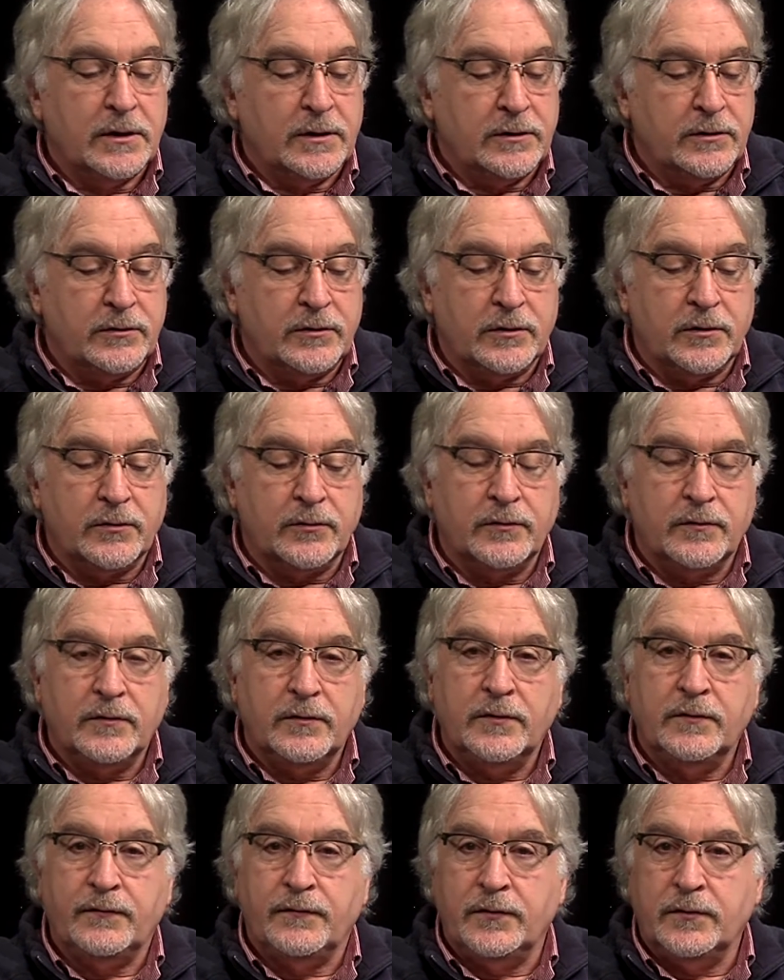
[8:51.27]

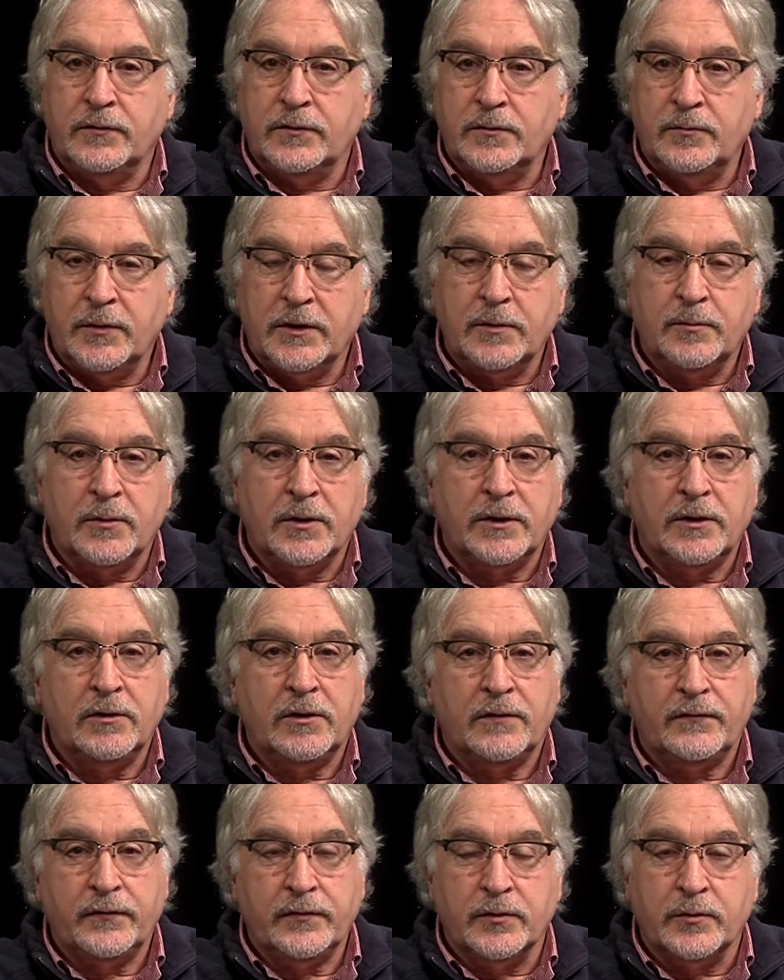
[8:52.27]
If you can make money
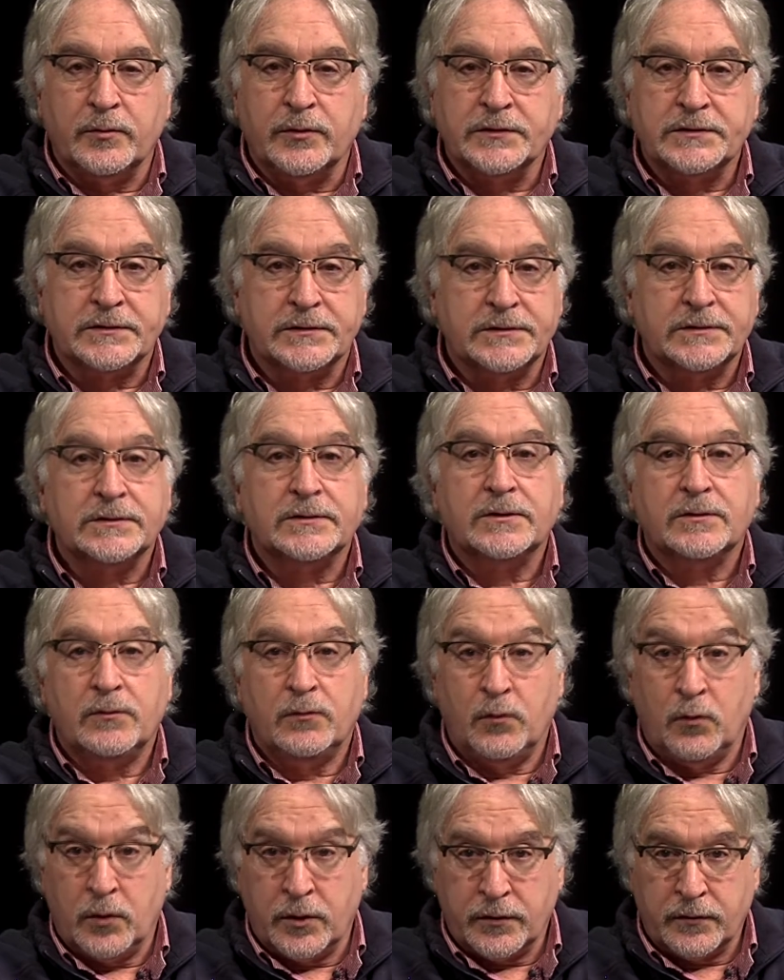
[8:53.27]
off of your business,
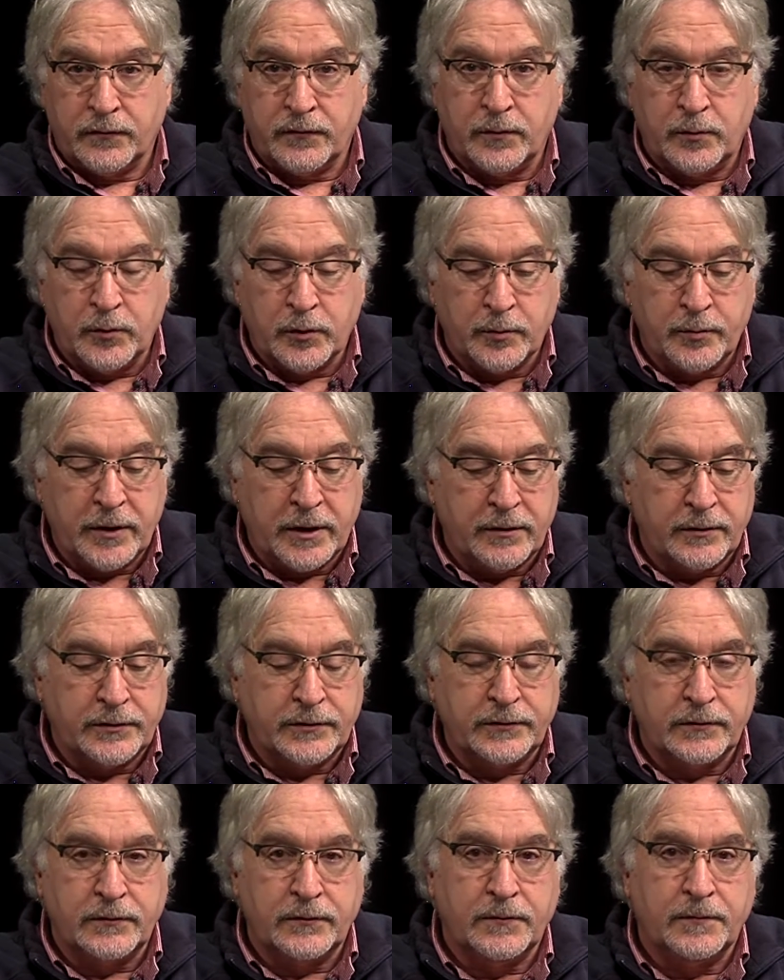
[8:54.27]
wonderful, more power
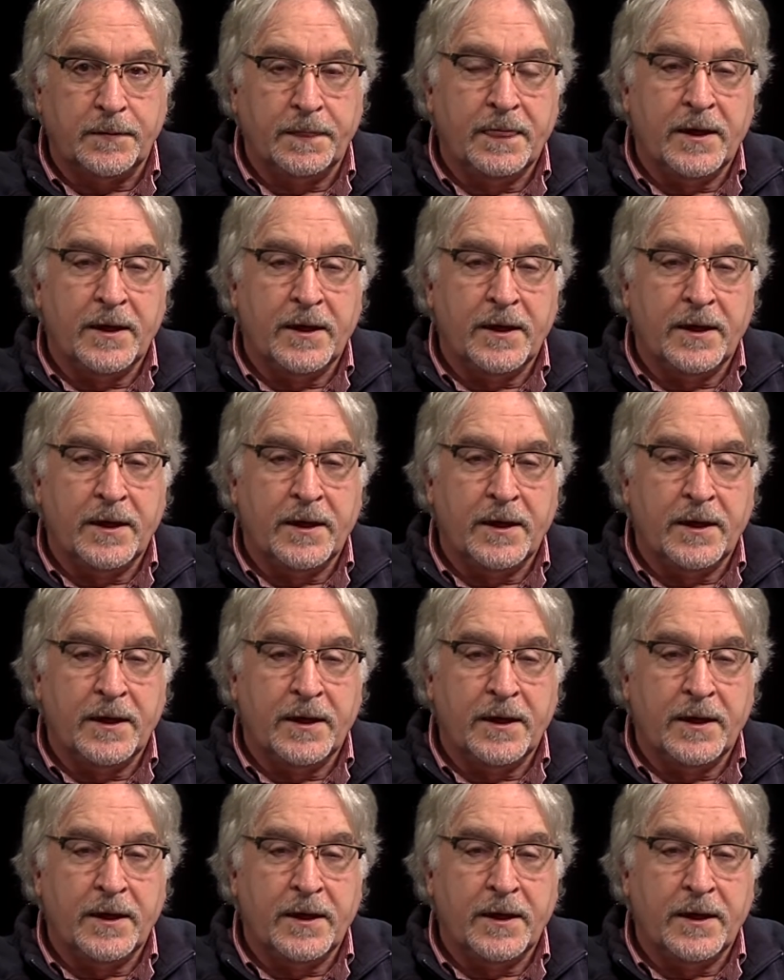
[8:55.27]
to you.